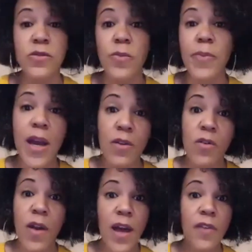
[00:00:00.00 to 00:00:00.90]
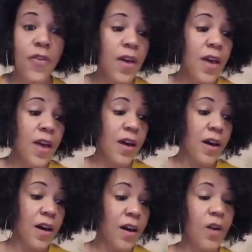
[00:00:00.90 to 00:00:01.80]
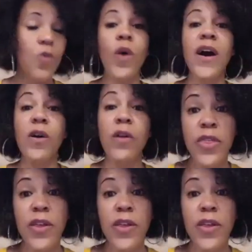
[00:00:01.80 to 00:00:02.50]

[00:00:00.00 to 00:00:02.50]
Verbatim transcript: or a paragraph. Uh, wealth,